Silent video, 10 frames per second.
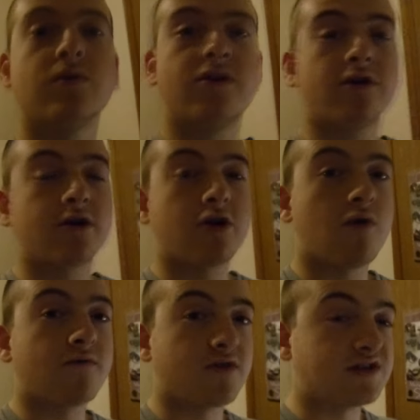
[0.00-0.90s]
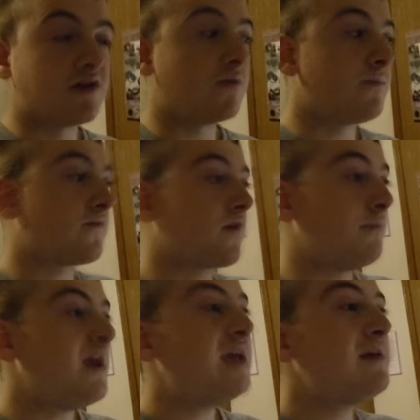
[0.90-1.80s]
one you're gonna go for an adult, but for a
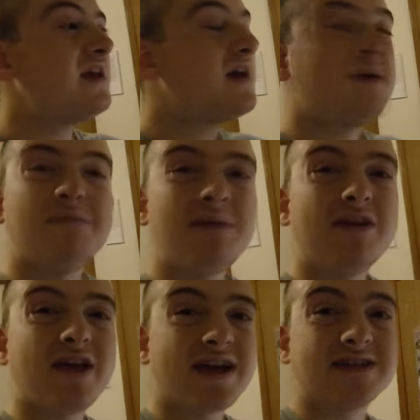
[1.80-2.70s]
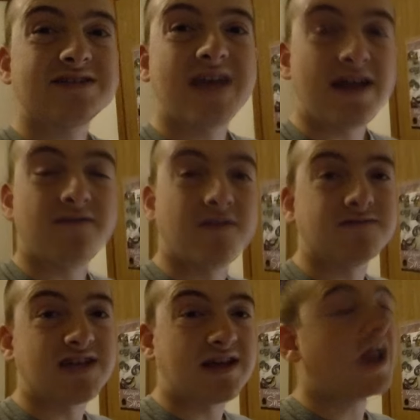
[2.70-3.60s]
baby, maybe like a ten,
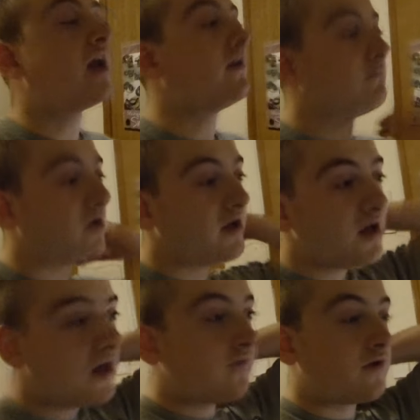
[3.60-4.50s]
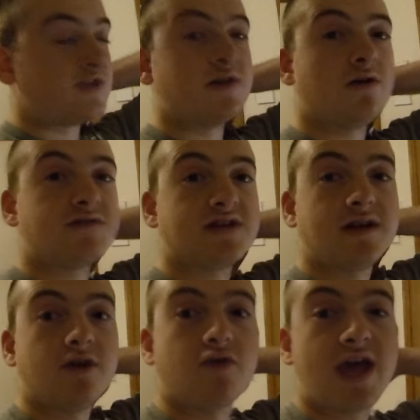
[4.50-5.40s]
fifteen gallon, but for an adult,
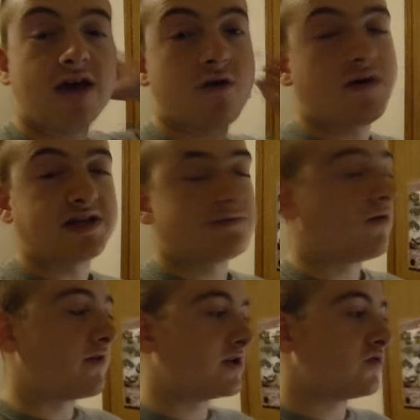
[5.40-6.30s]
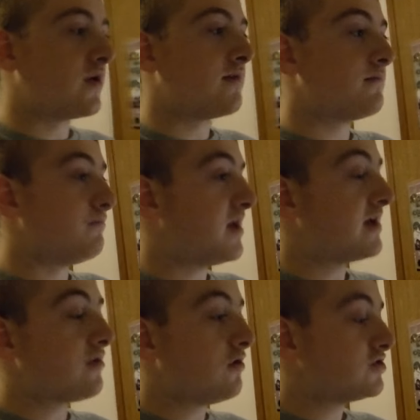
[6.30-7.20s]
you can't go any smaller than a twenty. Big
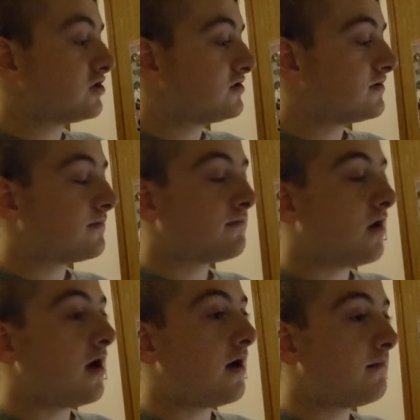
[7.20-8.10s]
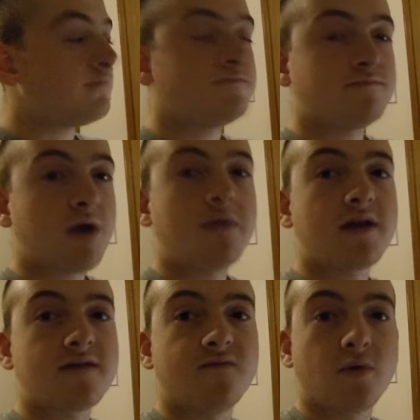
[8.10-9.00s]
enclosure, um,
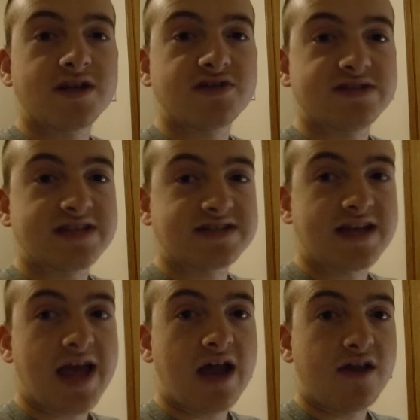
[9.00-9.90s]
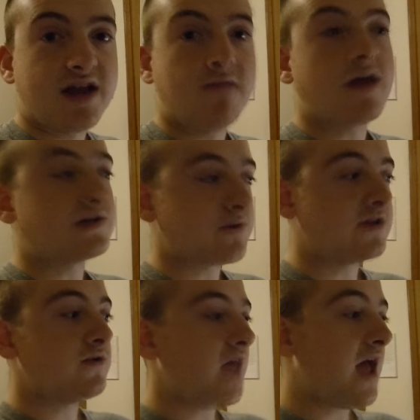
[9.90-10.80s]
probably forty to a sixty gallon if you guys wanna
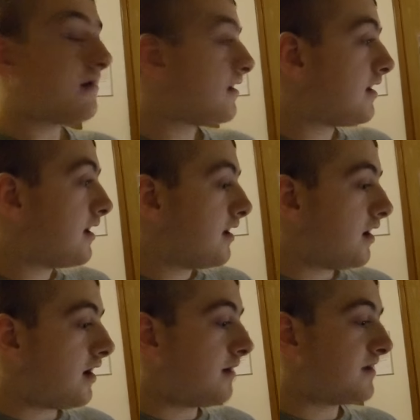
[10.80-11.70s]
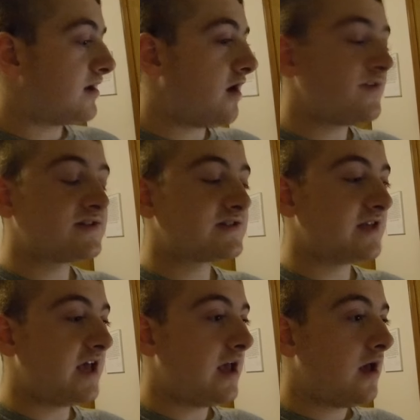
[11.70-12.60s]
do that. Um, and
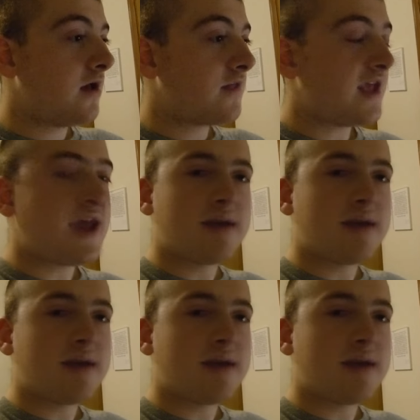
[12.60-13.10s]
obviously, they get